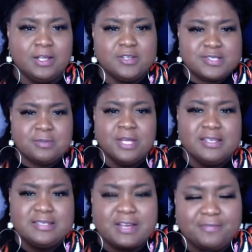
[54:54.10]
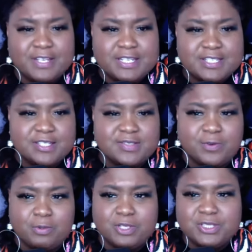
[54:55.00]
Here's definitions
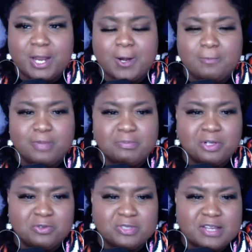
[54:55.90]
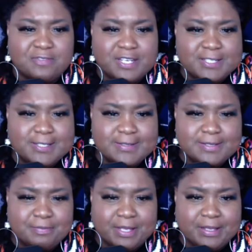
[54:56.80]
for return, biblical definitions